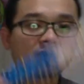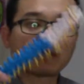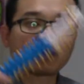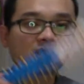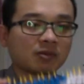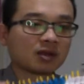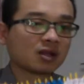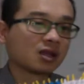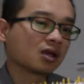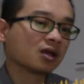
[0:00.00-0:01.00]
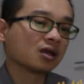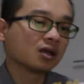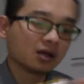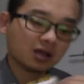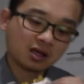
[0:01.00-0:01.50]
If I tip it in here,
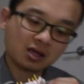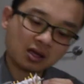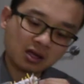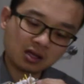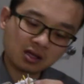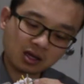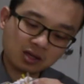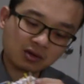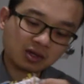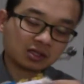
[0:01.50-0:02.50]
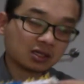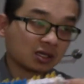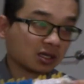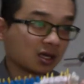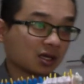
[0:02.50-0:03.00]
and yeah, you can see it
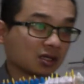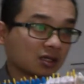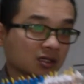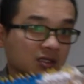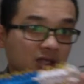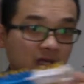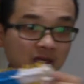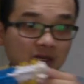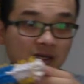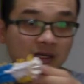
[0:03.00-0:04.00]
in here. This thing